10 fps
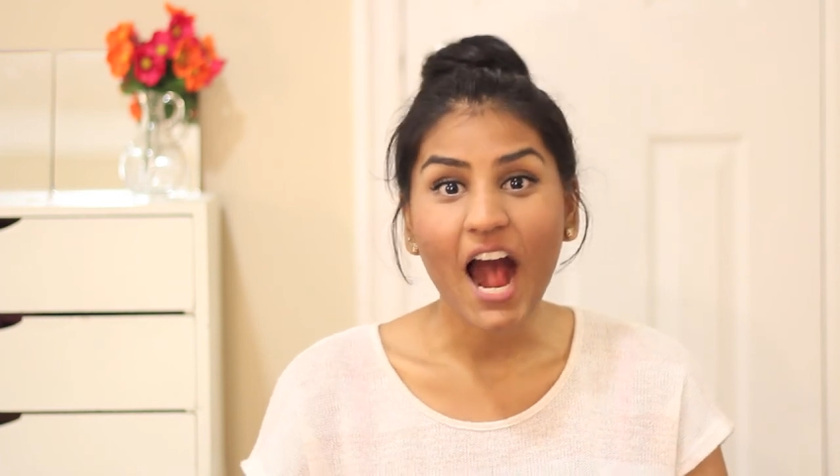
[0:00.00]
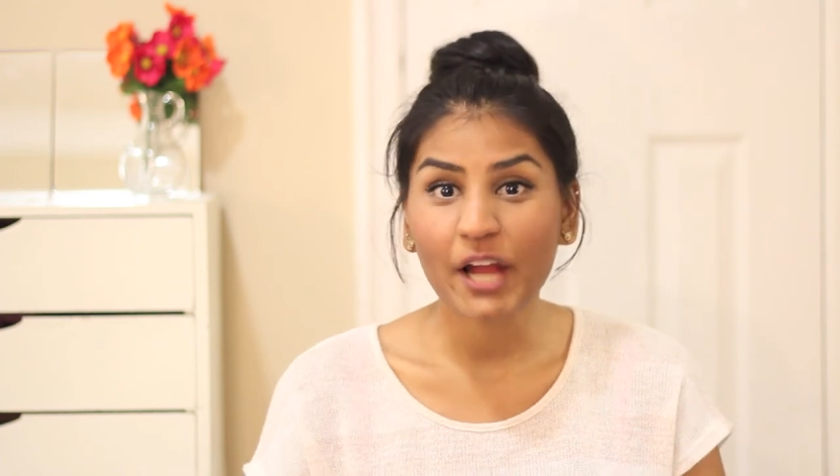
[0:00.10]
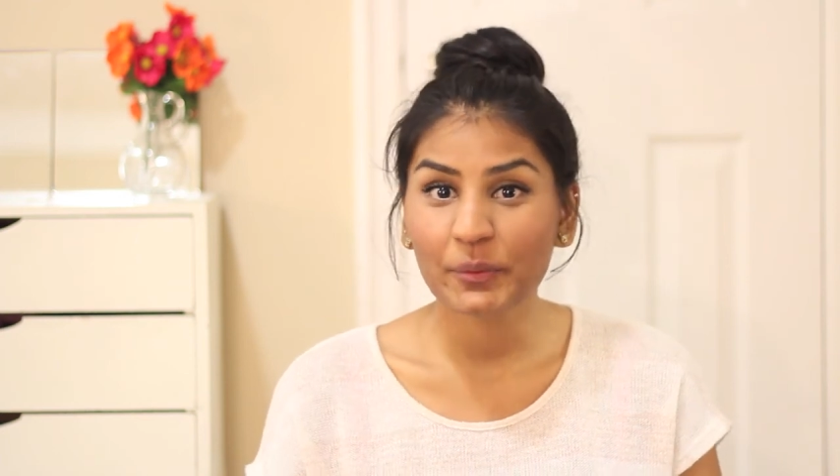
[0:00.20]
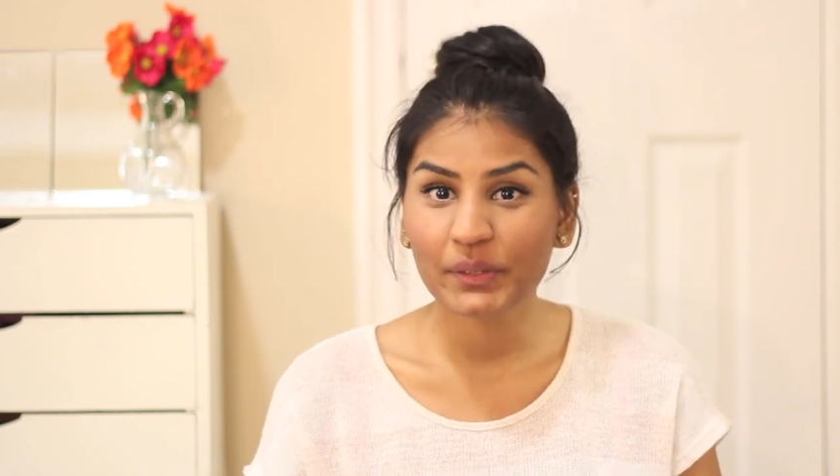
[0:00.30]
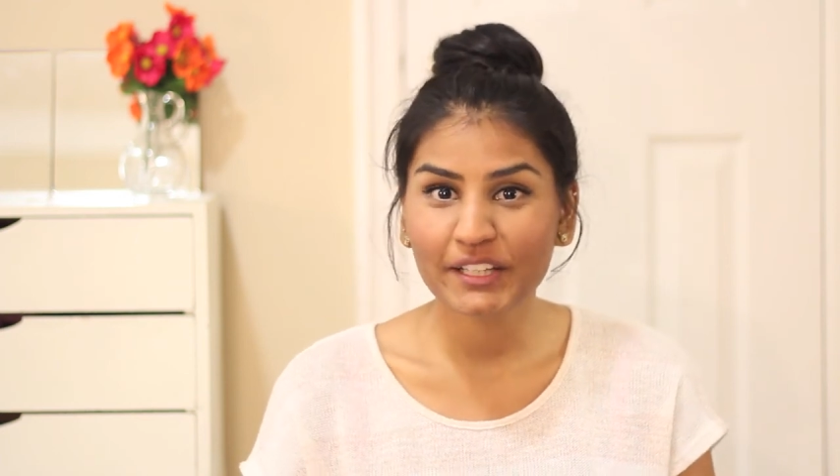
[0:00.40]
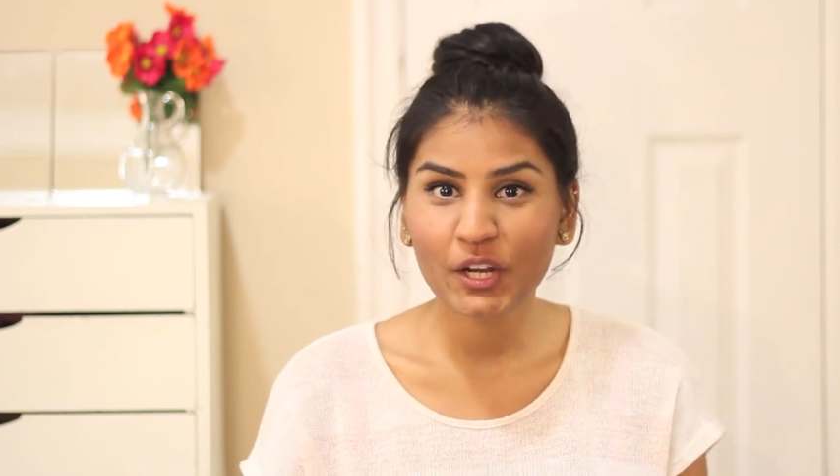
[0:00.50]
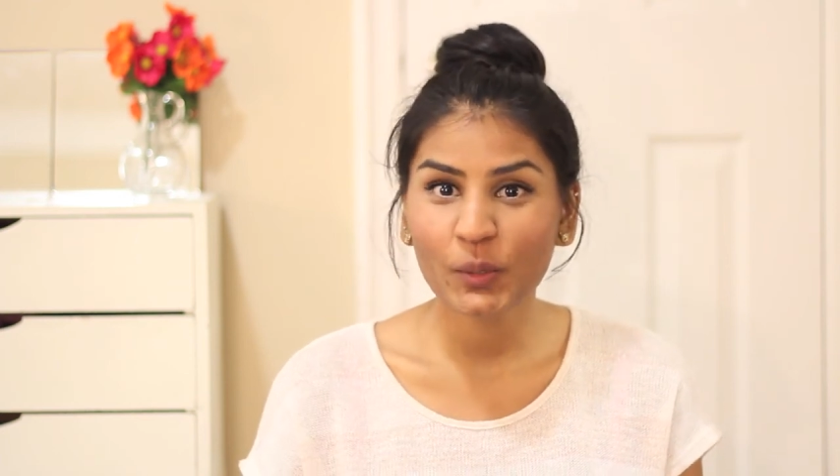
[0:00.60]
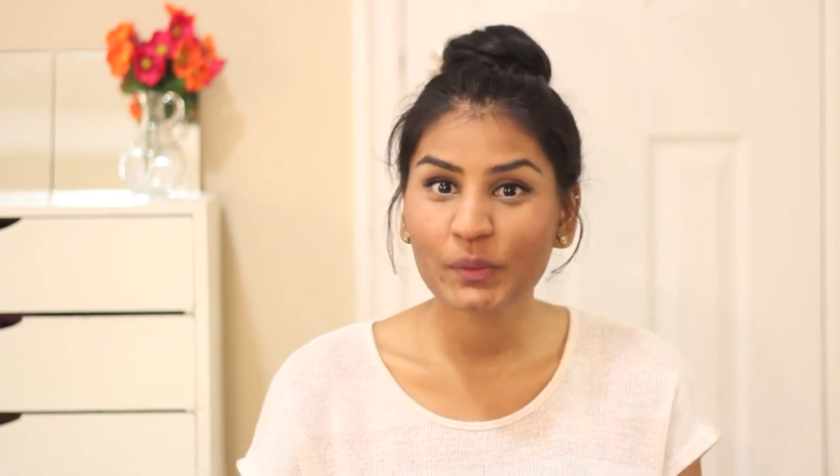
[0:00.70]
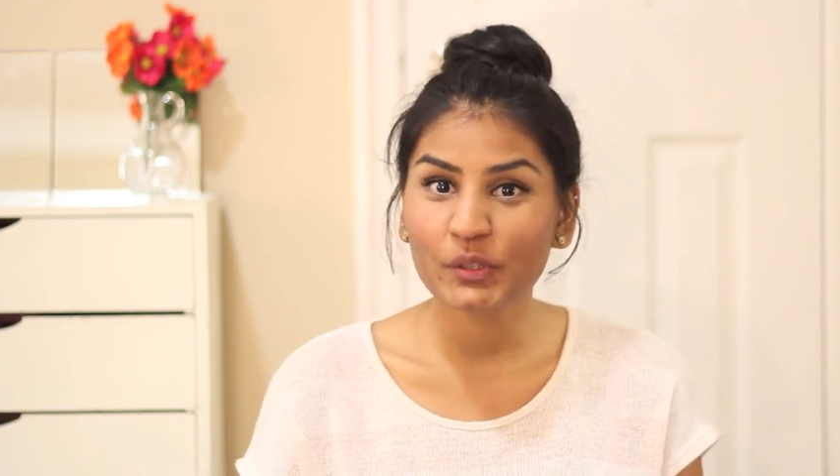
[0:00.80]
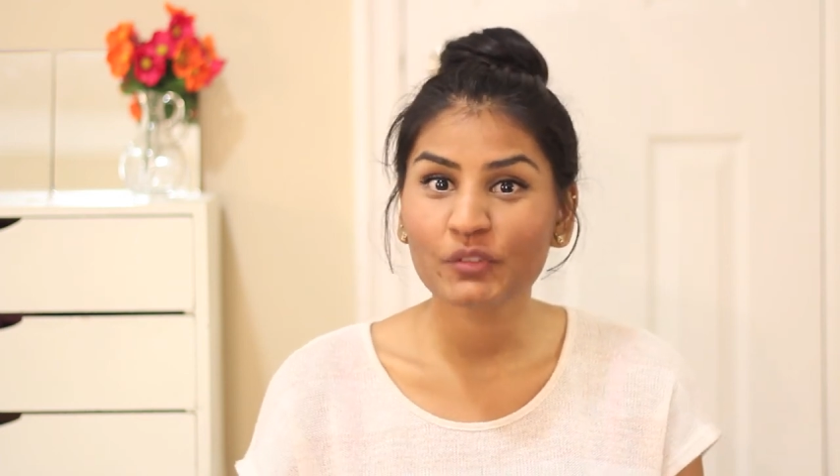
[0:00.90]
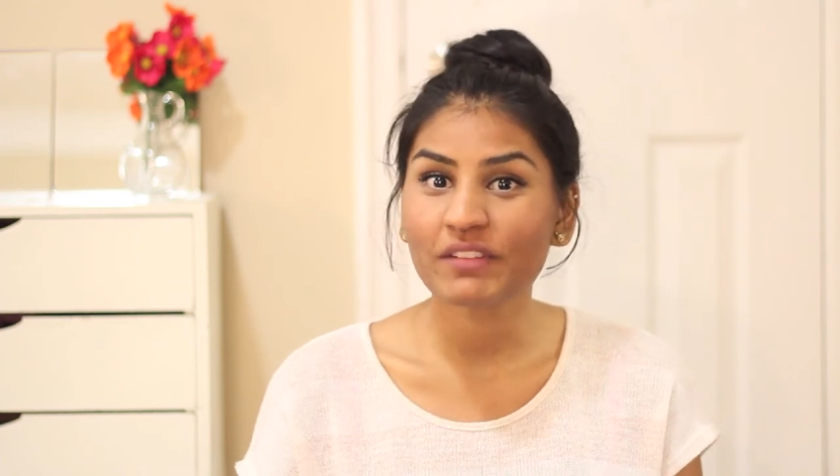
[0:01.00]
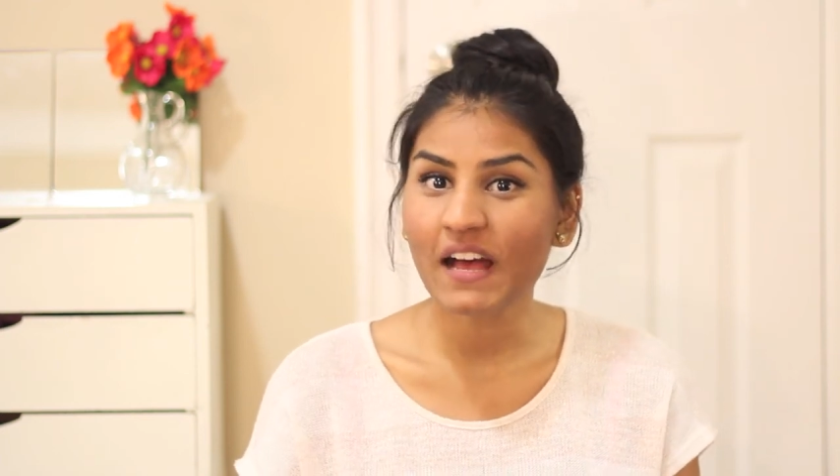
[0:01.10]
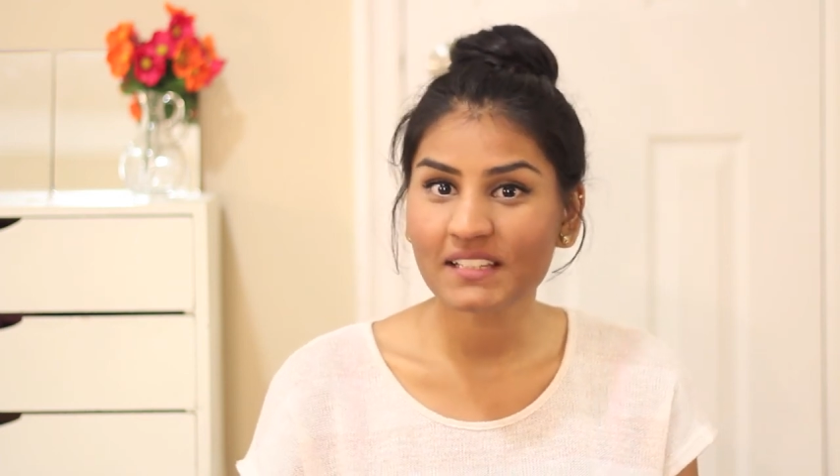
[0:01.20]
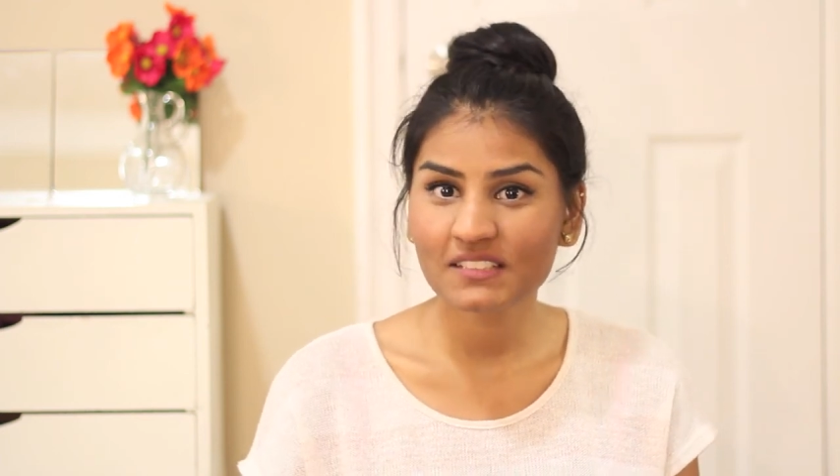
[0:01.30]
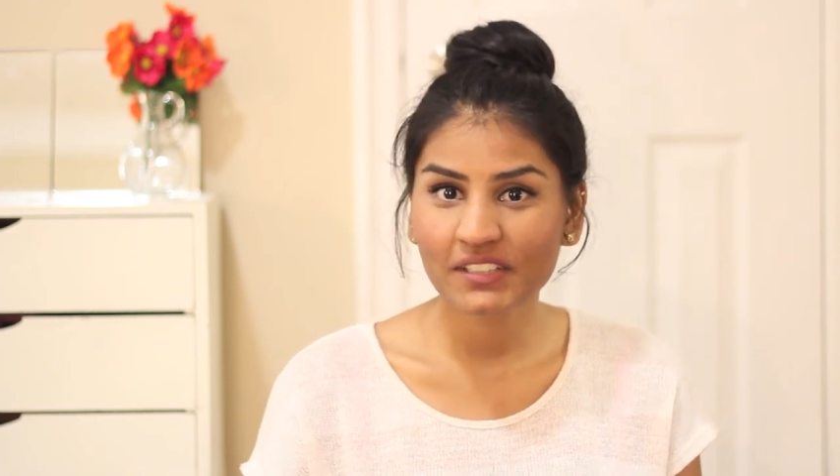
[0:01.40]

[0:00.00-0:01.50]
I really hope you found this